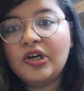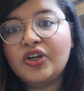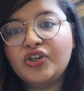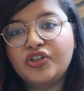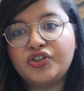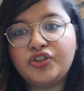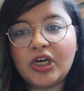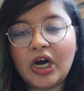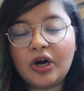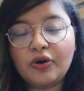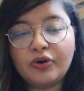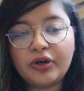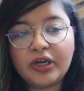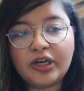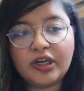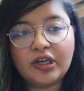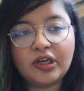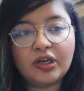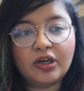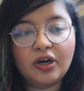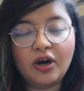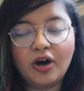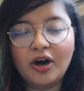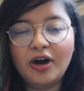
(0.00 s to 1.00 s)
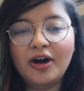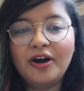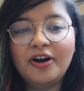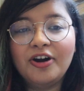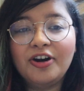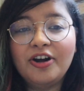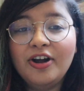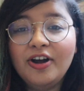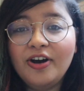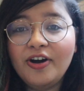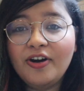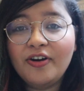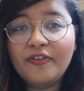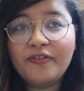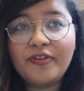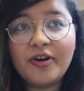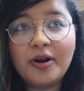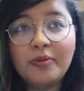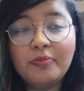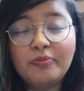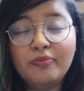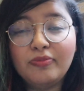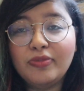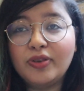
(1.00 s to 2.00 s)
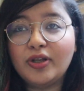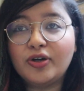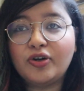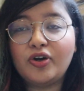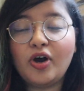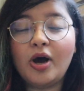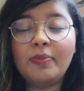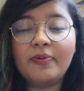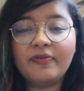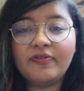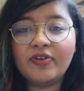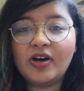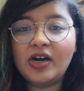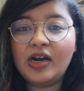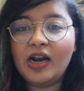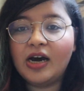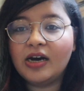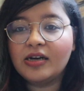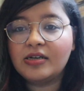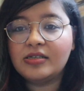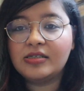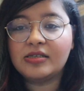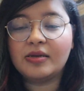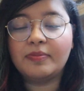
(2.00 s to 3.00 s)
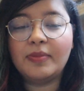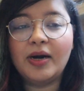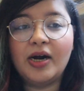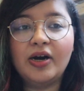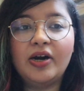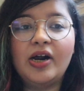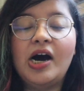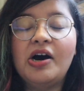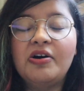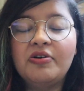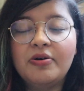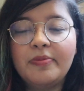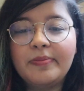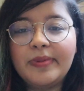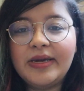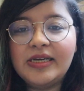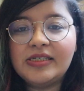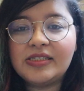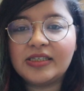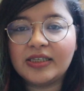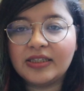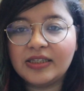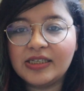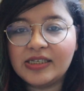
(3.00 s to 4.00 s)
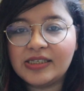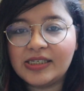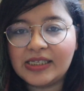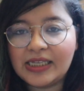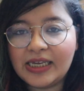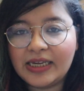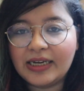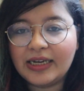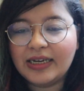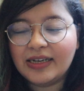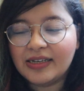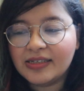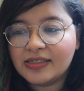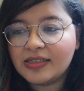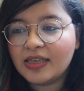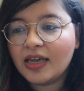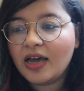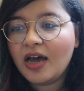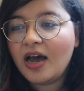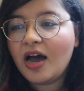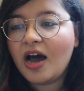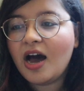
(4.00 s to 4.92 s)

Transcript: shouting or from the top of your lungs about how amazing this thing is.